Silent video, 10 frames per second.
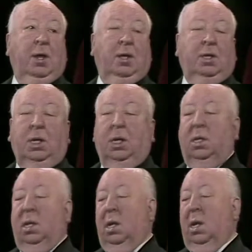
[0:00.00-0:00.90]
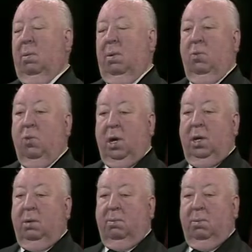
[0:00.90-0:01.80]
And she said, that'll be
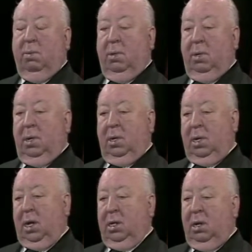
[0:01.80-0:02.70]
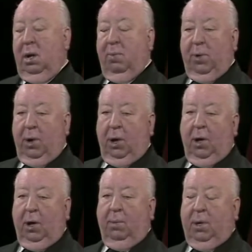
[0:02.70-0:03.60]
wonderful. Takes her apron
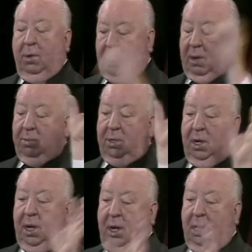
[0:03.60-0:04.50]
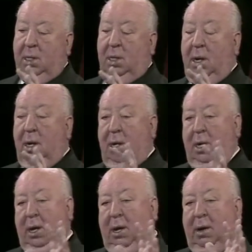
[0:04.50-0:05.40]
off, goes upstairs,
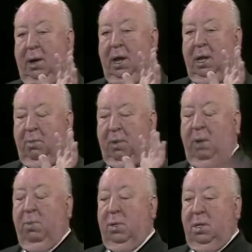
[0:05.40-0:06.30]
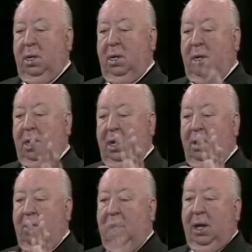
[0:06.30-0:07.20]
they get the babysitter, they
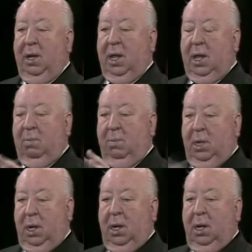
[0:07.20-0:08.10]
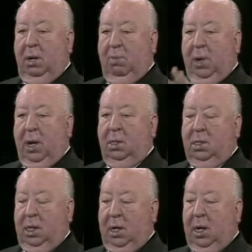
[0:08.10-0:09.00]
go out, they have dinner, he
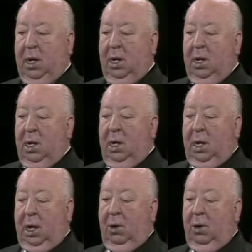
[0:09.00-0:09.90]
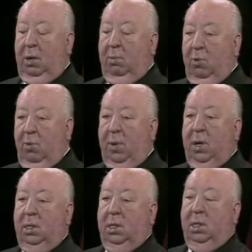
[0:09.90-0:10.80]
parks the car, they go in the
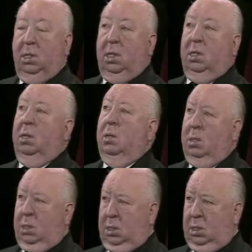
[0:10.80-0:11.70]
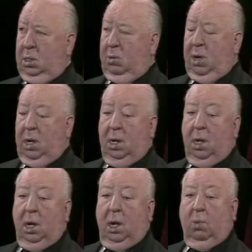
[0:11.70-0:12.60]
movie, and she sits and looks at the screen,
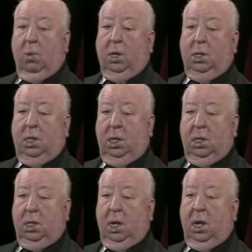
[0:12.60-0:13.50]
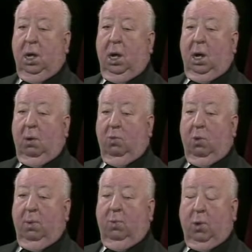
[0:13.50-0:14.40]
and what does she see? A
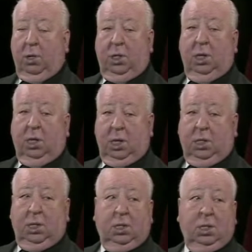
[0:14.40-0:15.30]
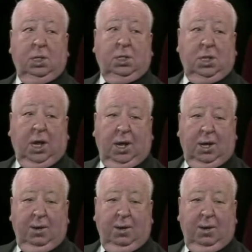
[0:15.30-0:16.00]
woman washing dishes at the sink.